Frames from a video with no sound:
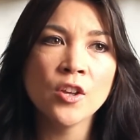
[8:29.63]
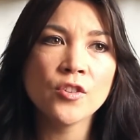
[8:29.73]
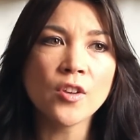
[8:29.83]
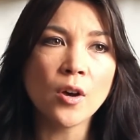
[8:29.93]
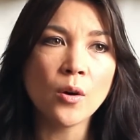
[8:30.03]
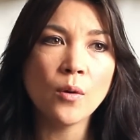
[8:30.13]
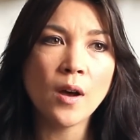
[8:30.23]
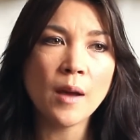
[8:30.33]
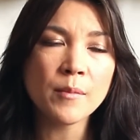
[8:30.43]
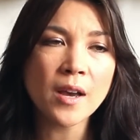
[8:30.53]

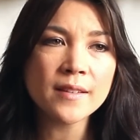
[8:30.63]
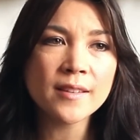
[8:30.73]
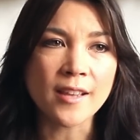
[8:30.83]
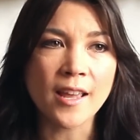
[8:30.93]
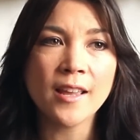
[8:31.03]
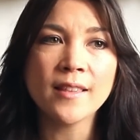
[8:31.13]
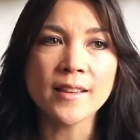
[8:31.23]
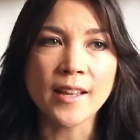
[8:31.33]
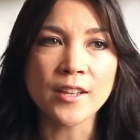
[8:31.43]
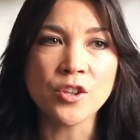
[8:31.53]
So I'm not saying
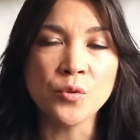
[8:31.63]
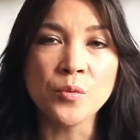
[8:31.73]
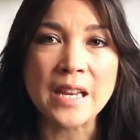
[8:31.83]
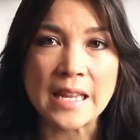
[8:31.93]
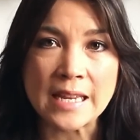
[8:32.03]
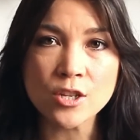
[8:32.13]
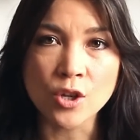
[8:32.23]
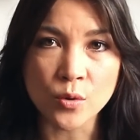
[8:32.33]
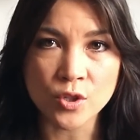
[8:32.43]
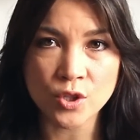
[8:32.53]
that like you need
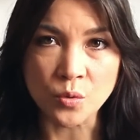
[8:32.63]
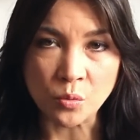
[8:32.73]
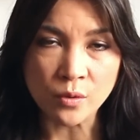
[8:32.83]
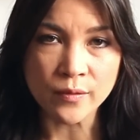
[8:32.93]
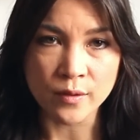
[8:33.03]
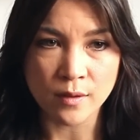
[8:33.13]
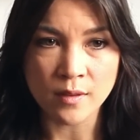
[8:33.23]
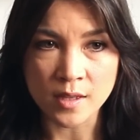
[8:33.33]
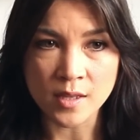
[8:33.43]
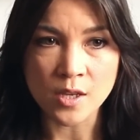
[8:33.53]
to go to school for the
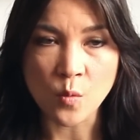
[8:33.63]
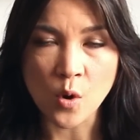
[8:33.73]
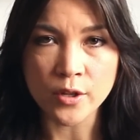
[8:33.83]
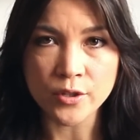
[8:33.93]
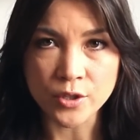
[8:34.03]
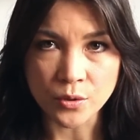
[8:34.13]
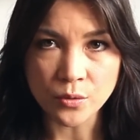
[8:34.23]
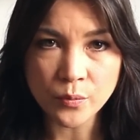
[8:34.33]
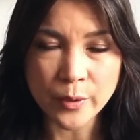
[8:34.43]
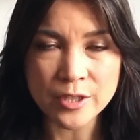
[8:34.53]
thing that you want to do,